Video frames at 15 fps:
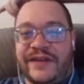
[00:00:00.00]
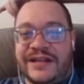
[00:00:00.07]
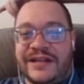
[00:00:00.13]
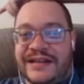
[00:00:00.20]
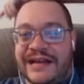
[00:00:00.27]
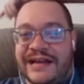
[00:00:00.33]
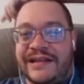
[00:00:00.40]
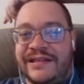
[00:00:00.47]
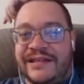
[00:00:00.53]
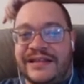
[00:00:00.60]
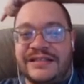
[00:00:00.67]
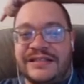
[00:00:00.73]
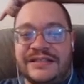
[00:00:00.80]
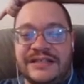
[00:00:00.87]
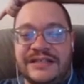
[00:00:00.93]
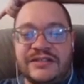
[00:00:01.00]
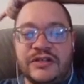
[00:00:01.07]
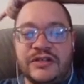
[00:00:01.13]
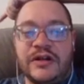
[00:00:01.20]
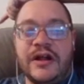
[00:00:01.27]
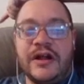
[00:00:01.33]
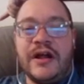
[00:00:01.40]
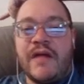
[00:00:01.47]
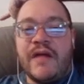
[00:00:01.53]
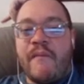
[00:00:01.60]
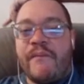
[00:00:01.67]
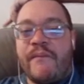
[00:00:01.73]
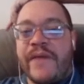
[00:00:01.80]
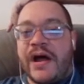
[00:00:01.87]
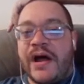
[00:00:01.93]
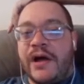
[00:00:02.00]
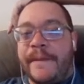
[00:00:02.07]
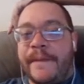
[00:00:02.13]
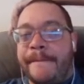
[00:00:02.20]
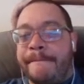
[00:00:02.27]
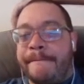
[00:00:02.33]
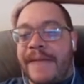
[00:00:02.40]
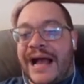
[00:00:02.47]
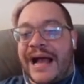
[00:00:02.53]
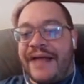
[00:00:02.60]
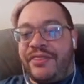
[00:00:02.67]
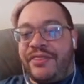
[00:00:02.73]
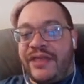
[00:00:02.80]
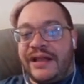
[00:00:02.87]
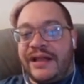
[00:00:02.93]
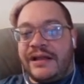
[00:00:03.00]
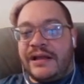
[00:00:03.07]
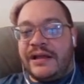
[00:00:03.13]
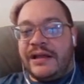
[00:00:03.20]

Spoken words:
deck this season. I think